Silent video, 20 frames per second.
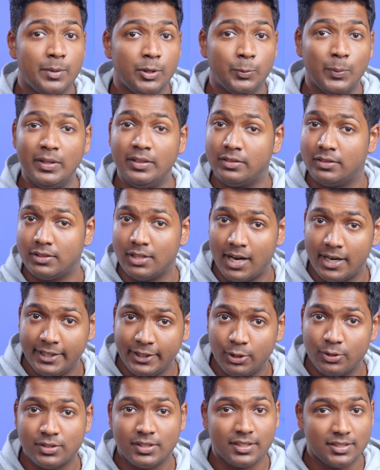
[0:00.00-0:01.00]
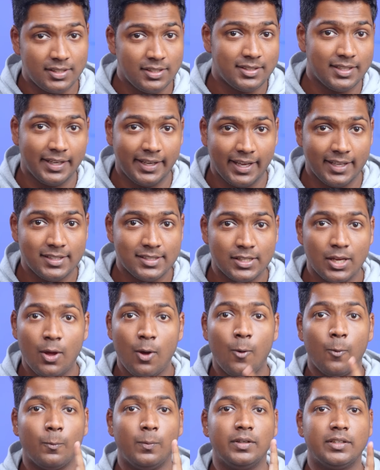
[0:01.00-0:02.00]
between thirty to sixty seconds
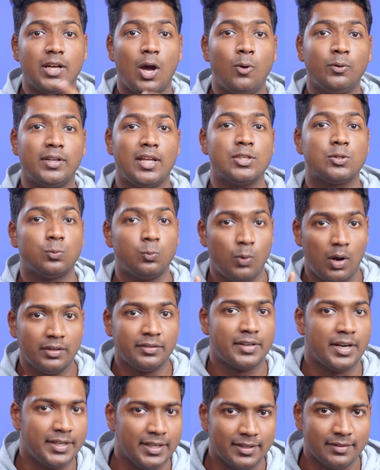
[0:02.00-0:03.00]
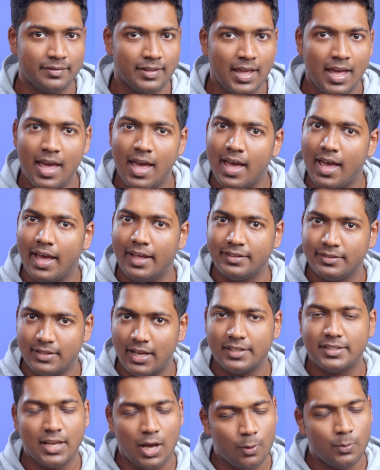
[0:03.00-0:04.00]
will count as one credit. And
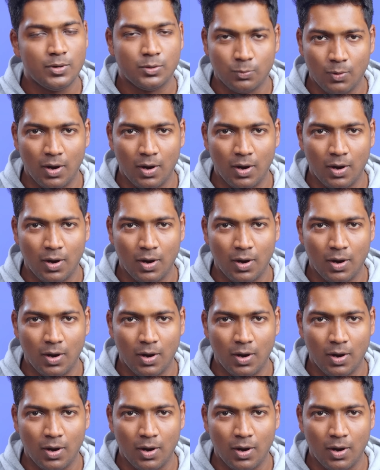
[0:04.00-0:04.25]
that's how it